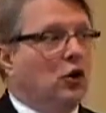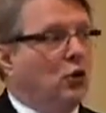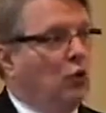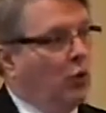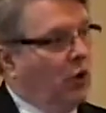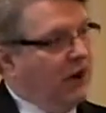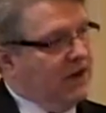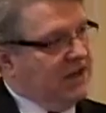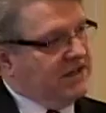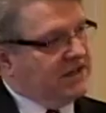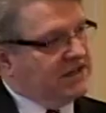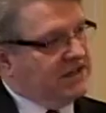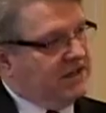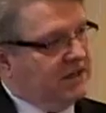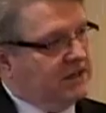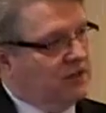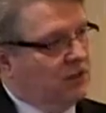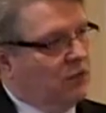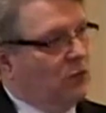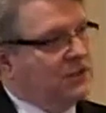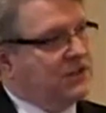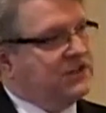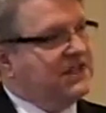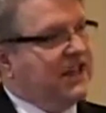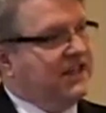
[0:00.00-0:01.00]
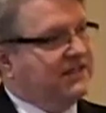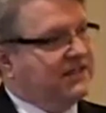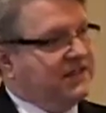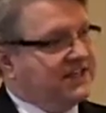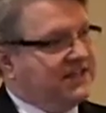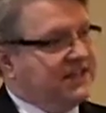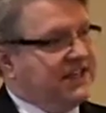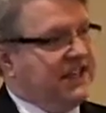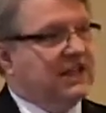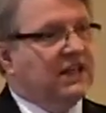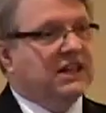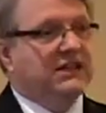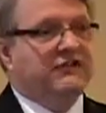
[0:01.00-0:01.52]
what is it? Was that the
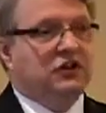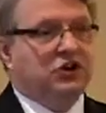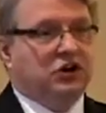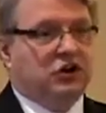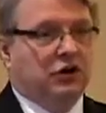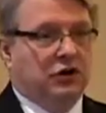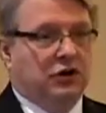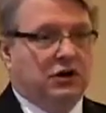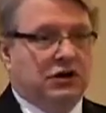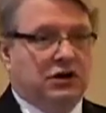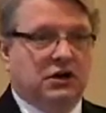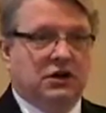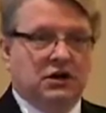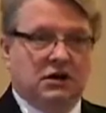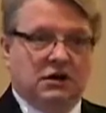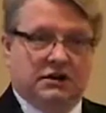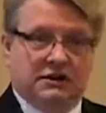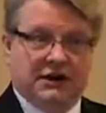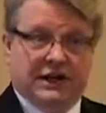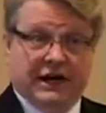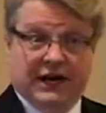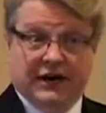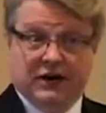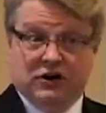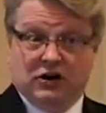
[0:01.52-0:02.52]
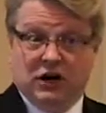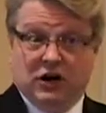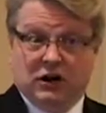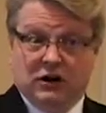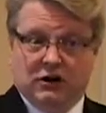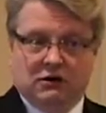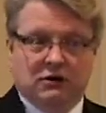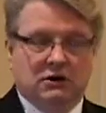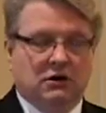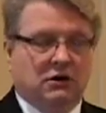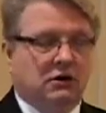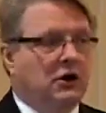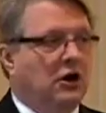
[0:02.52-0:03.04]
sale of a good, the hair
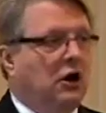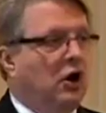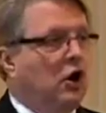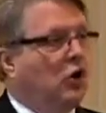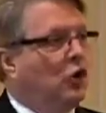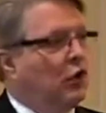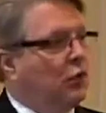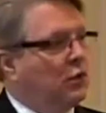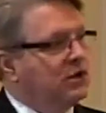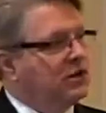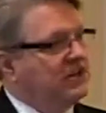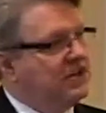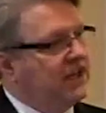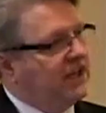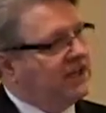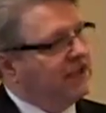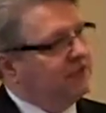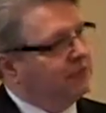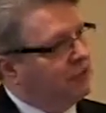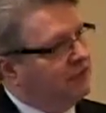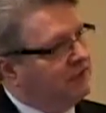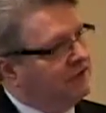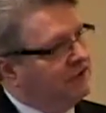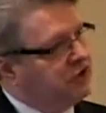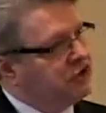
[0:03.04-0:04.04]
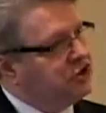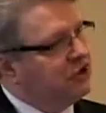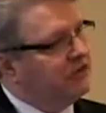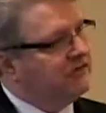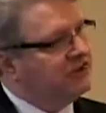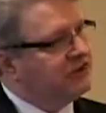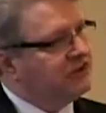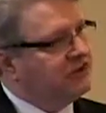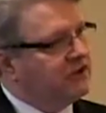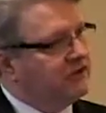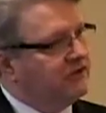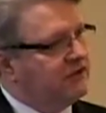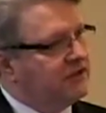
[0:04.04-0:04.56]
color, or was that the provision of a
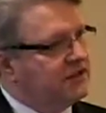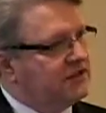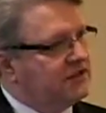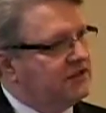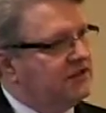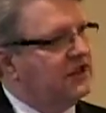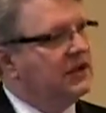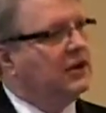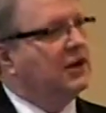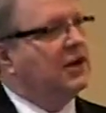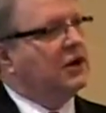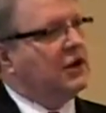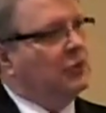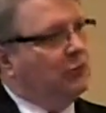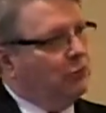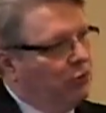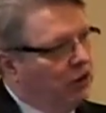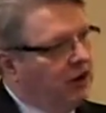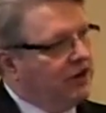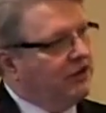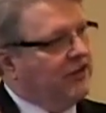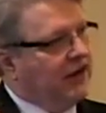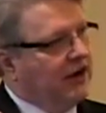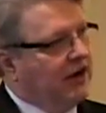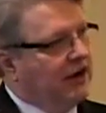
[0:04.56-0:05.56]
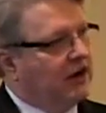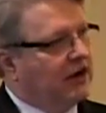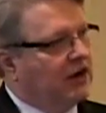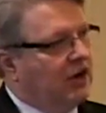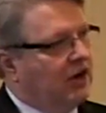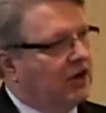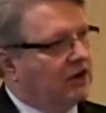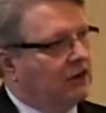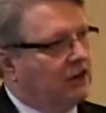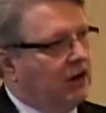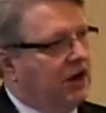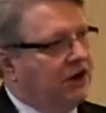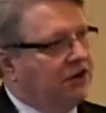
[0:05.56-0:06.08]
service, putting the hair
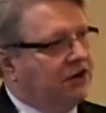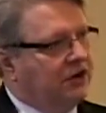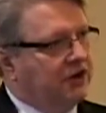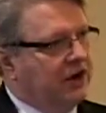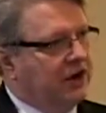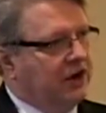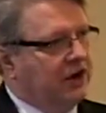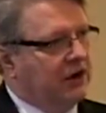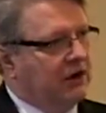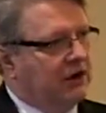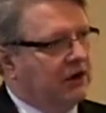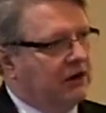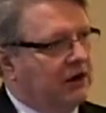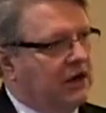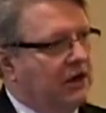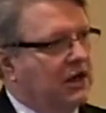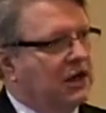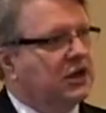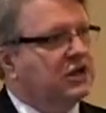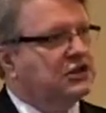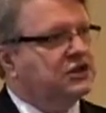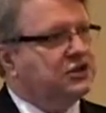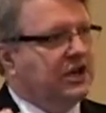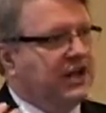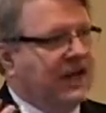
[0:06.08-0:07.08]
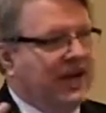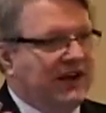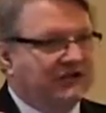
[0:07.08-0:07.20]
color on your hair? So you